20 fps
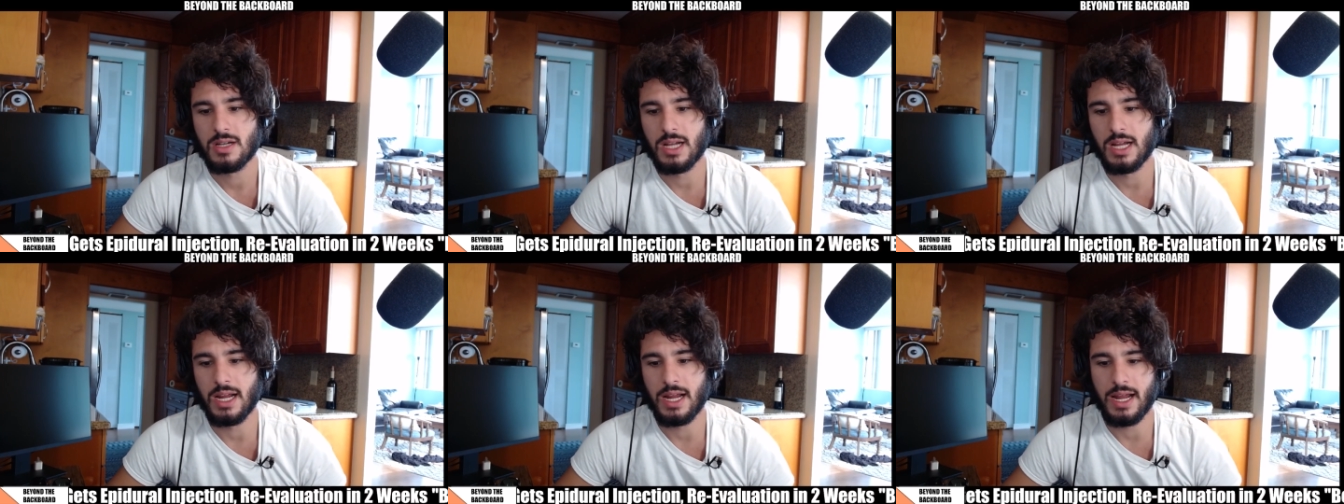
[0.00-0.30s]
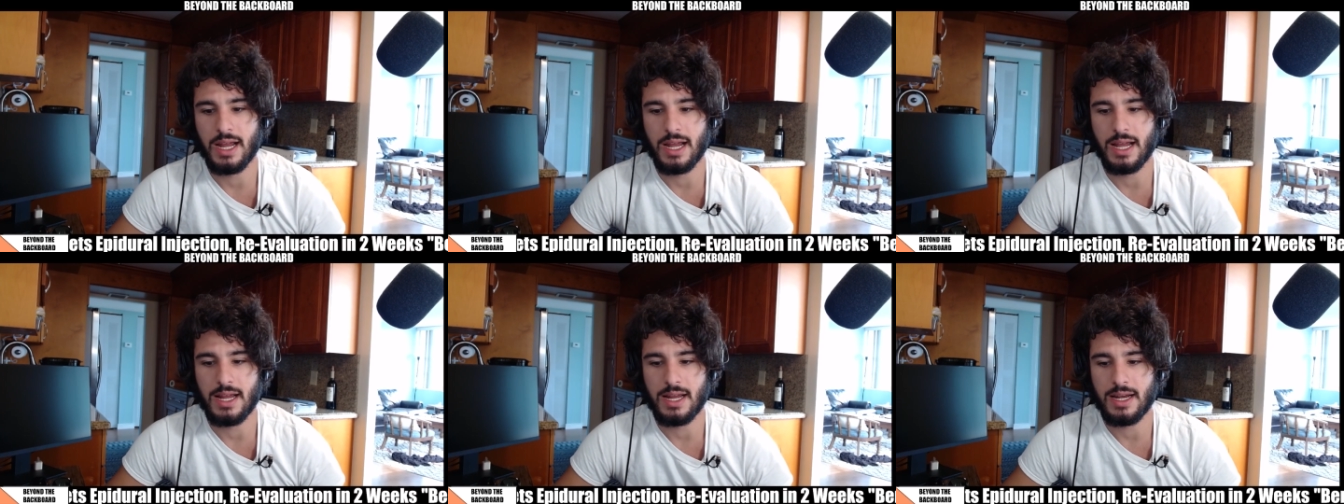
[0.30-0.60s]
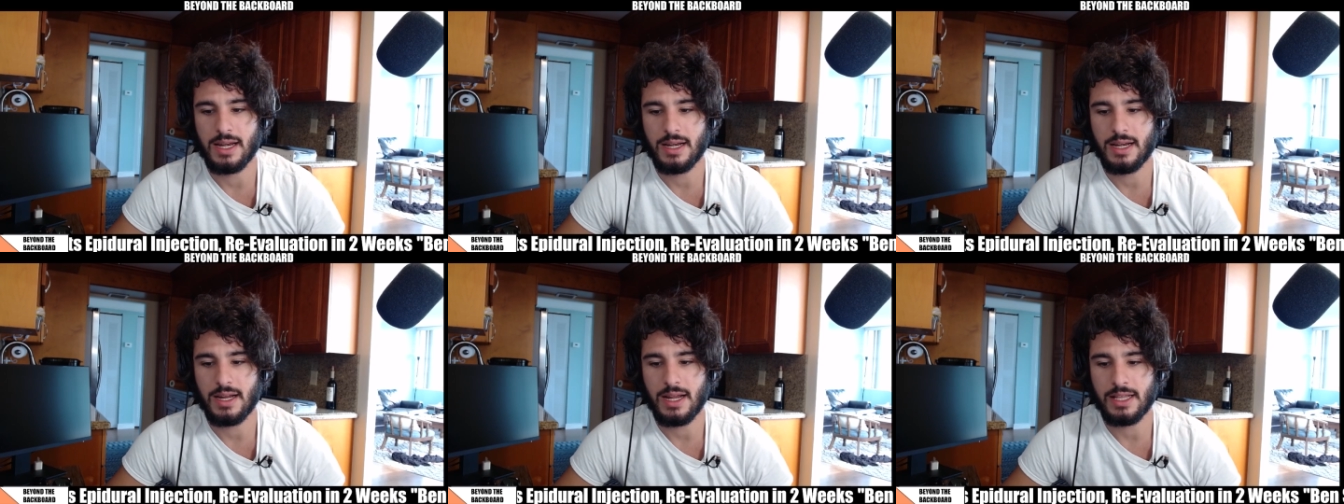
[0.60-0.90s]

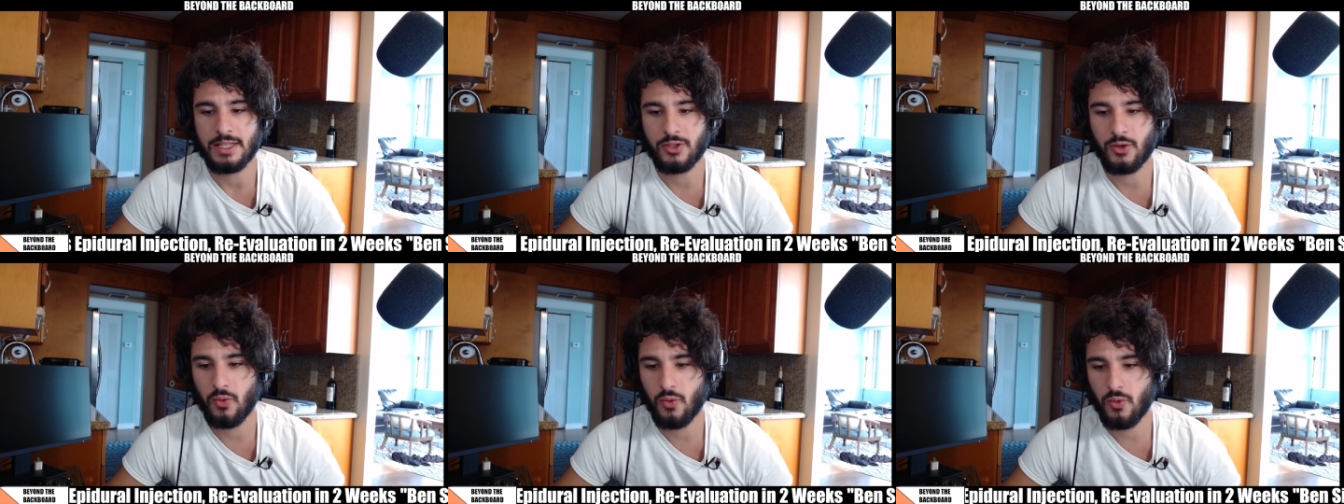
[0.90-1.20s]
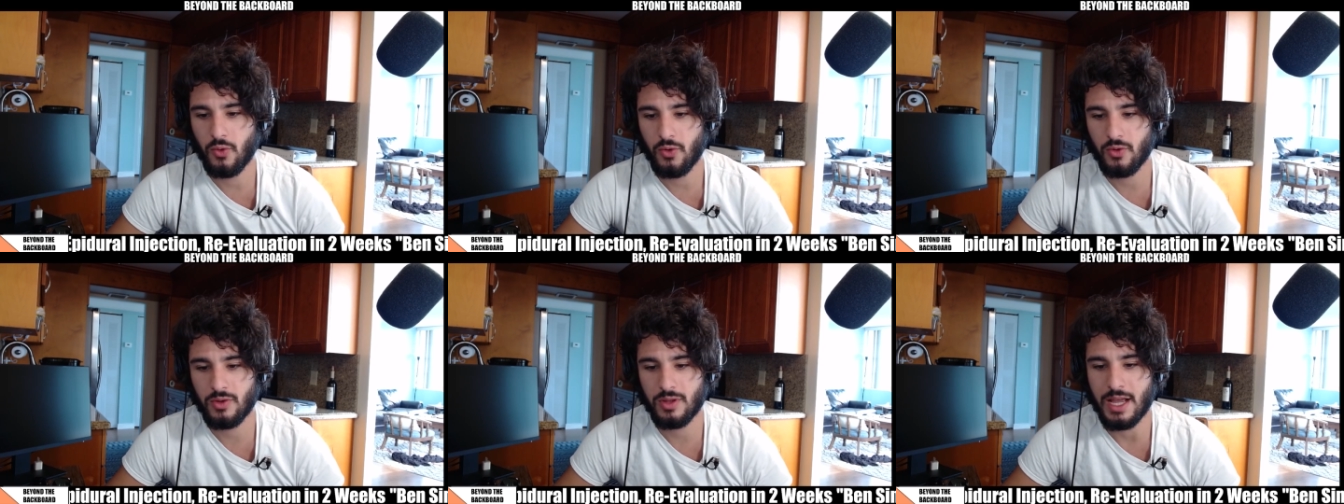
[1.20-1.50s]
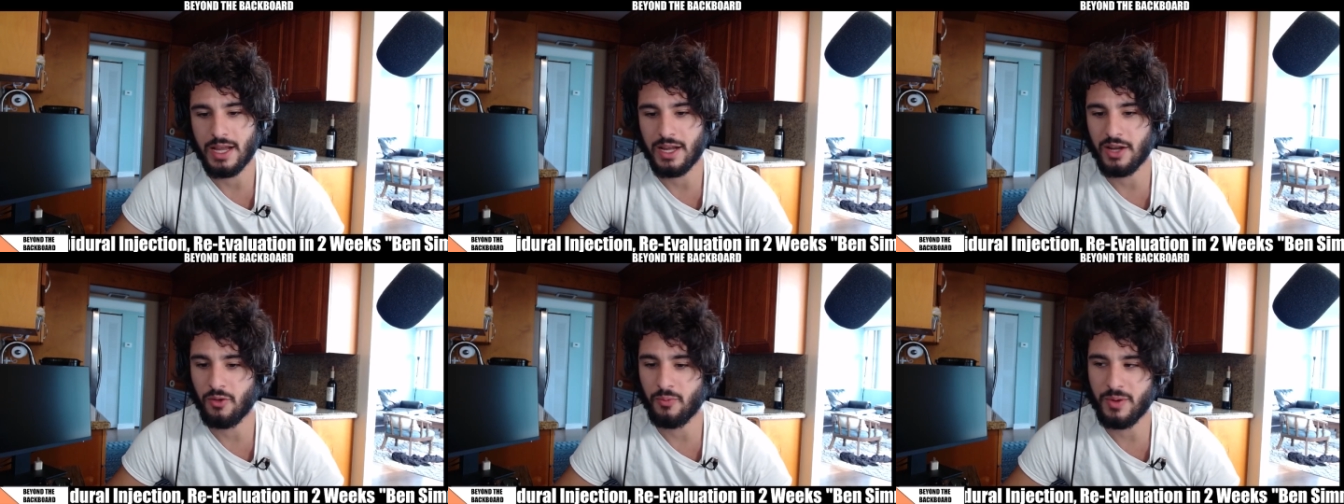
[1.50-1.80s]
and it's cool.
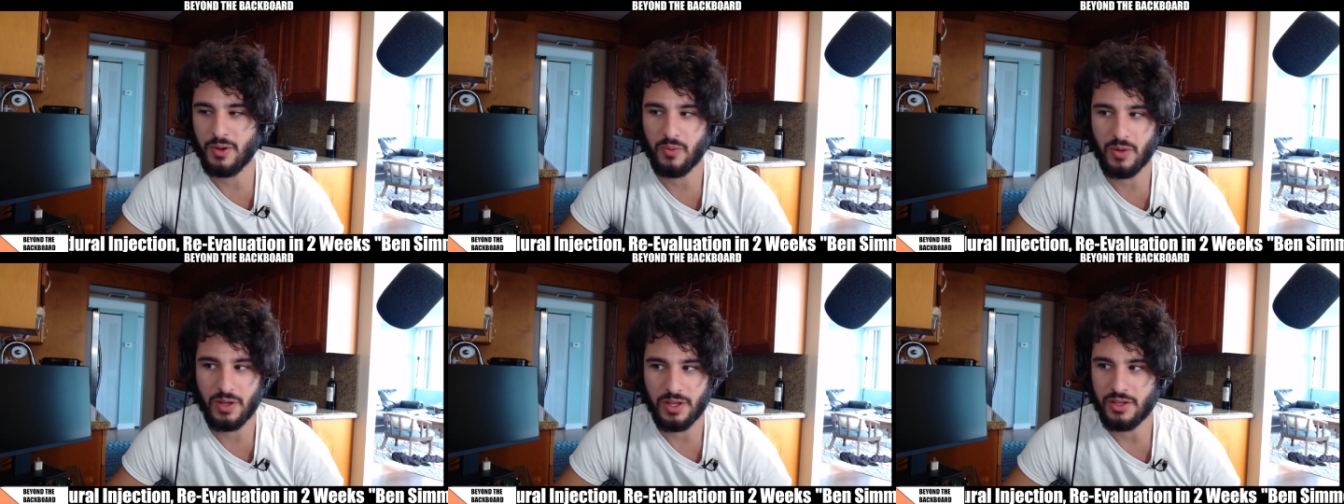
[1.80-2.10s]
Like it'll be really